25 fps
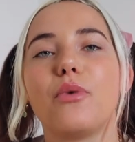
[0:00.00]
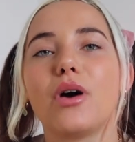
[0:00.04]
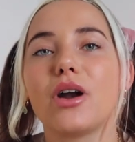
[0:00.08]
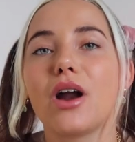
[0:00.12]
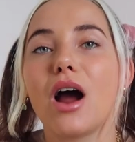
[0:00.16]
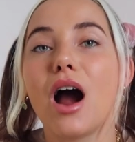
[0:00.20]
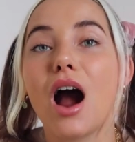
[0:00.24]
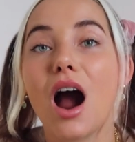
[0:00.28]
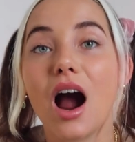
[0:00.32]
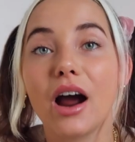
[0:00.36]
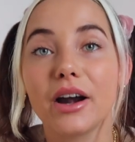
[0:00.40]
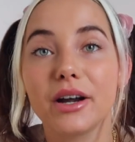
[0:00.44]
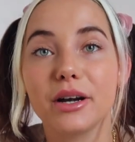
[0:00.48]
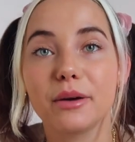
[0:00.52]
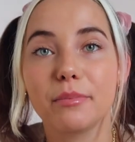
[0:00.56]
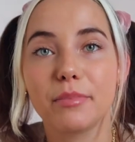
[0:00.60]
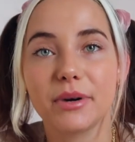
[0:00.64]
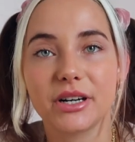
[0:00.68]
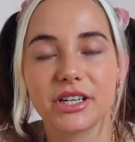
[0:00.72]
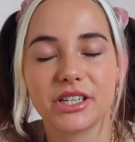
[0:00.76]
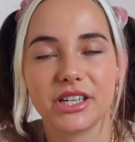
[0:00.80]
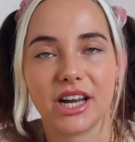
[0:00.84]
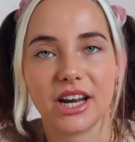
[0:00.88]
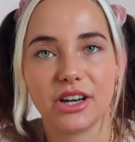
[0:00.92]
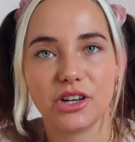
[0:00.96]
one hundred
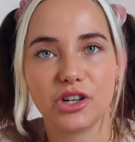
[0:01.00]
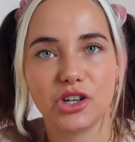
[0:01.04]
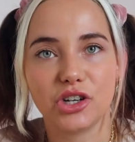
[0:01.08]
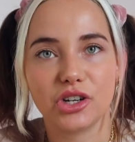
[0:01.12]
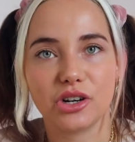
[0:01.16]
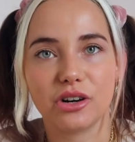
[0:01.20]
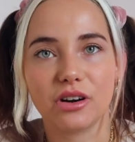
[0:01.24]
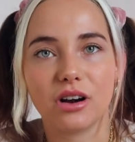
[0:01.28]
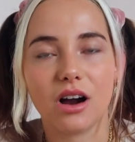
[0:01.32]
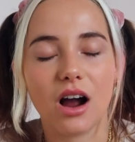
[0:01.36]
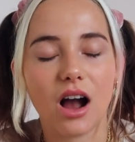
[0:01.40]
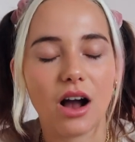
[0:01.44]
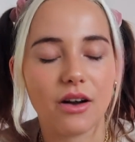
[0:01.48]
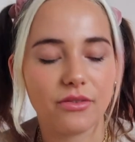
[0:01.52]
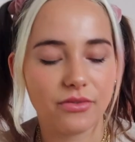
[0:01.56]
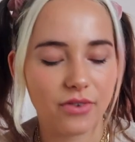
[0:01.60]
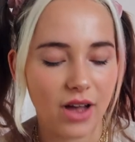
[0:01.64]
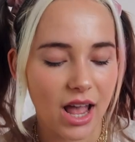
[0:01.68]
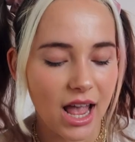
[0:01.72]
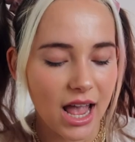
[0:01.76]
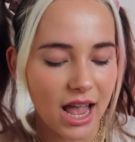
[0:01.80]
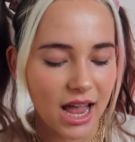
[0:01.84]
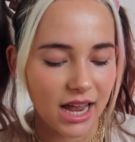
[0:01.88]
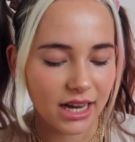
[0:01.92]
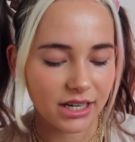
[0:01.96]
percent sure of
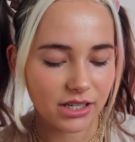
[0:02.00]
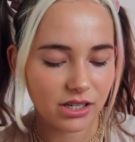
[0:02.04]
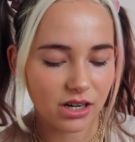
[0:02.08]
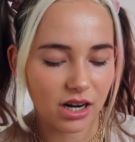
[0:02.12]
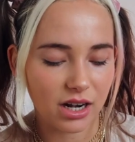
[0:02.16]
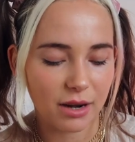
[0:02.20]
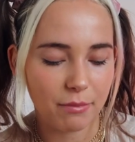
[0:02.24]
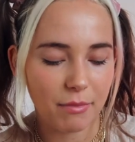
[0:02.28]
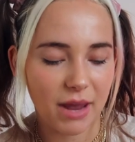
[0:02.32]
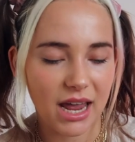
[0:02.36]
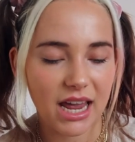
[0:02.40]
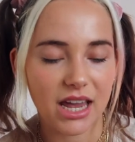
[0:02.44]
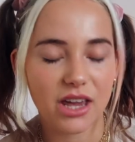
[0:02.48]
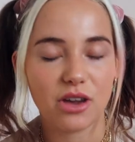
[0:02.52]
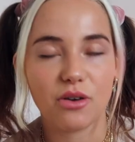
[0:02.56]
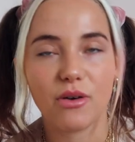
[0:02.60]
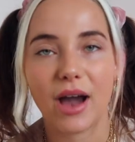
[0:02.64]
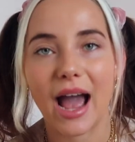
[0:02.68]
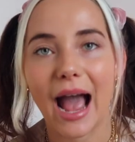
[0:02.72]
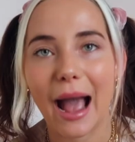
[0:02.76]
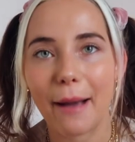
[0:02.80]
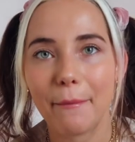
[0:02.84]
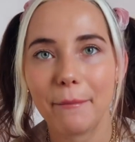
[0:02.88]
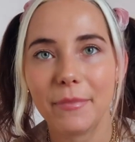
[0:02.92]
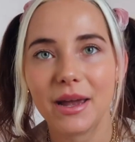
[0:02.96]
is gonna make you
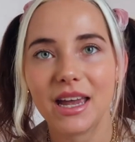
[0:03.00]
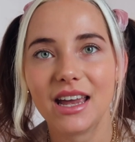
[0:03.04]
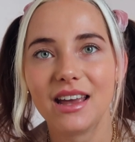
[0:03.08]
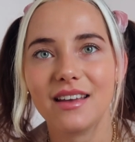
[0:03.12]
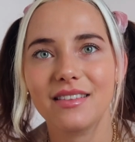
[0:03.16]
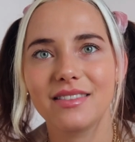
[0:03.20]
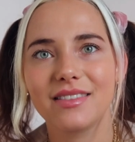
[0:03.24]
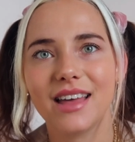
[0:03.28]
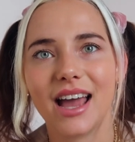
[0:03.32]
happy,